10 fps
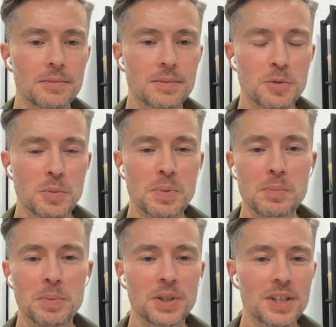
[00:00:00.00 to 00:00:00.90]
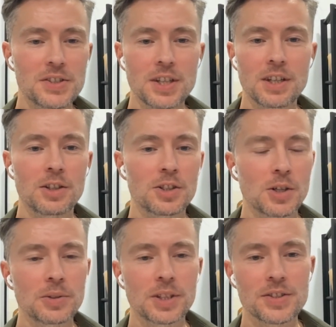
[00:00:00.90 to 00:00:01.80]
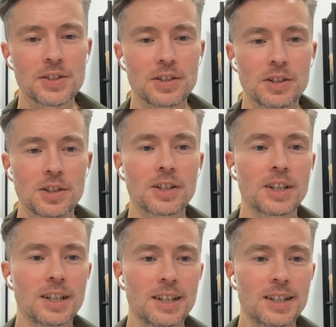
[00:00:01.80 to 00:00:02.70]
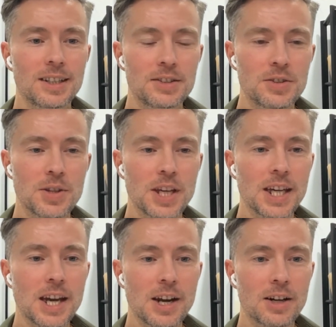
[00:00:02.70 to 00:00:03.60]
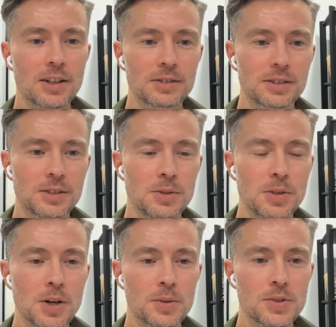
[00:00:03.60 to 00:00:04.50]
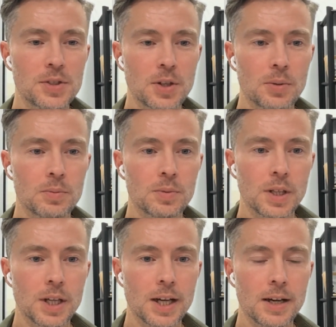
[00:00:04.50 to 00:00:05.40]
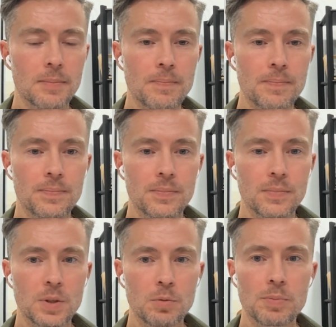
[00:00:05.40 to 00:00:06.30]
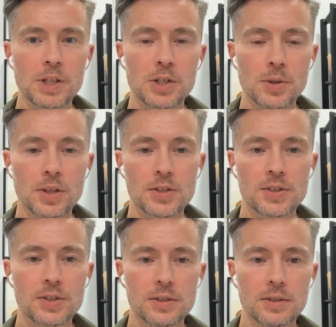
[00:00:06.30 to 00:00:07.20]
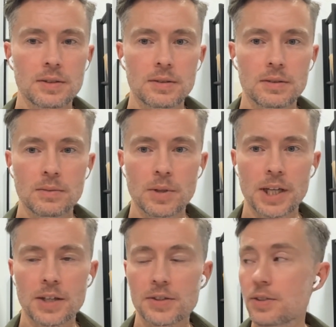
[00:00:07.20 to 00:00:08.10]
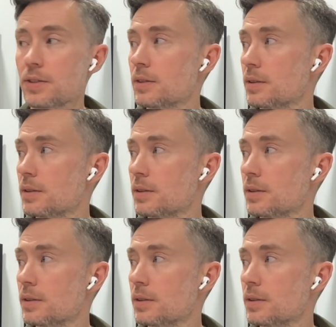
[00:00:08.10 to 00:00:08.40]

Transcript: when people listen or don't listen, or do they care? Who knows? So we've been doing this, well, I guess